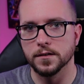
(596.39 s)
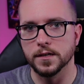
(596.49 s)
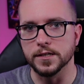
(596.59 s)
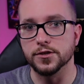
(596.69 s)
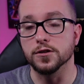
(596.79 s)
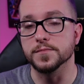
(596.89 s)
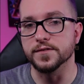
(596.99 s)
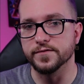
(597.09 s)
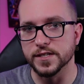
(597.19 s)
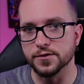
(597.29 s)
in terms of
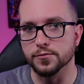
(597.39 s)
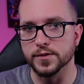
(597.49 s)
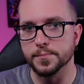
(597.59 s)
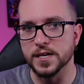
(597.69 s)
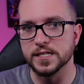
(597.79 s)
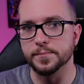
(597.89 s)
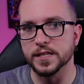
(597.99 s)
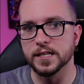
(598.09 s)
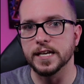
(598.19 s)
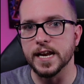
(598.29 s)
fiscal
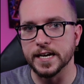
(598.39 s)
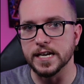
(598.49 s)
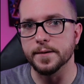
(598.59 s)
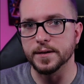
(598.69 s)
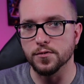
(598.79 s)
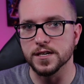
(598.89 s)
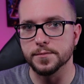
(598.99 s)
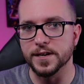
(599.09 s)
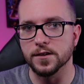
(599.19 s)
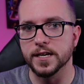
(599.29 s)
responsibility and economic
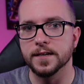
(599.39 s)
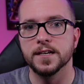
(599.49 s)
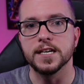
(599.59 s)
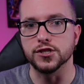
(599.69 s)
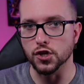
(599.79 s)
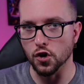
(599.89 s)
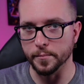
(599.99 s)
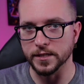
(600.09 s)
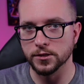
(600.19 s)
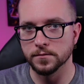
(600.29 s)
prosperity is
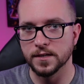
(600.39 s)
garbage.